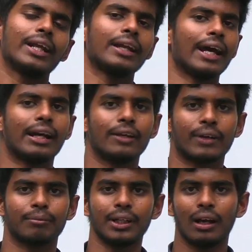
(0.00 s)
very rarely
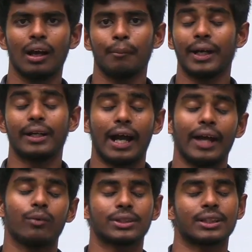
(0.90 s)
from that, but
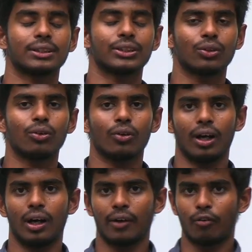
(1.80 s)
I would suggest you
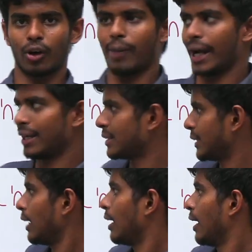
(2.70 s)
for
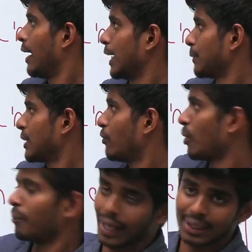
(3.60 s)
biology, especially
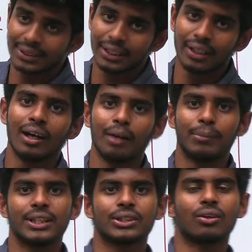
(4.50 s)
for biology,
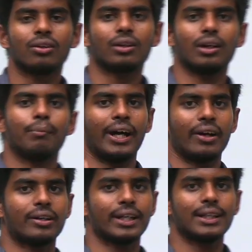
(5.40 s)
please don't
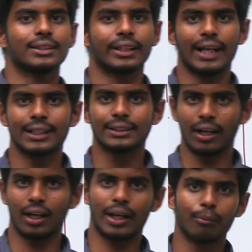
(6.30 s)
prioritize it as
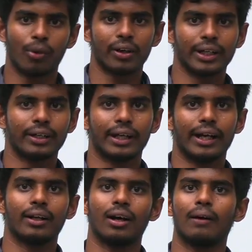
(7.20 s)
important,
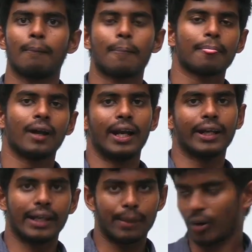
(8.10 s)
and
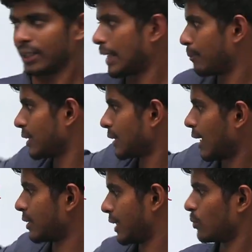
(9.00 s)
important chapters
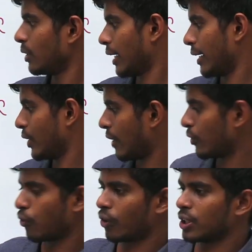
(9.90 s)
are these one, and you
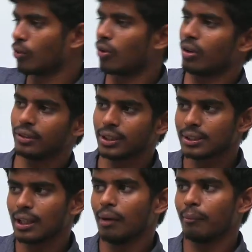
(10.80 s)
have to focus more on
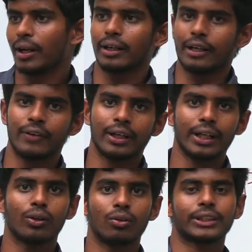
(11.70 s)
this. But
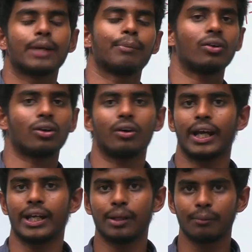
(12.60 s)
definitely don't skip out
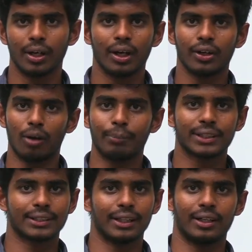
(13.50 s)
on any
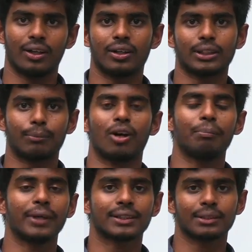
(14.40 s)
topics or
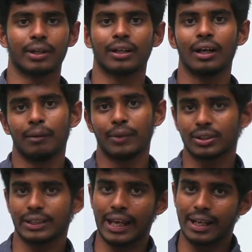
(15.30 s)
subtopics, but
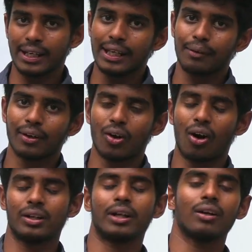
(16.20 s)
because any
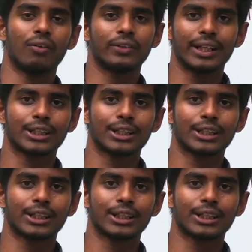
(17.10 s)
corner of the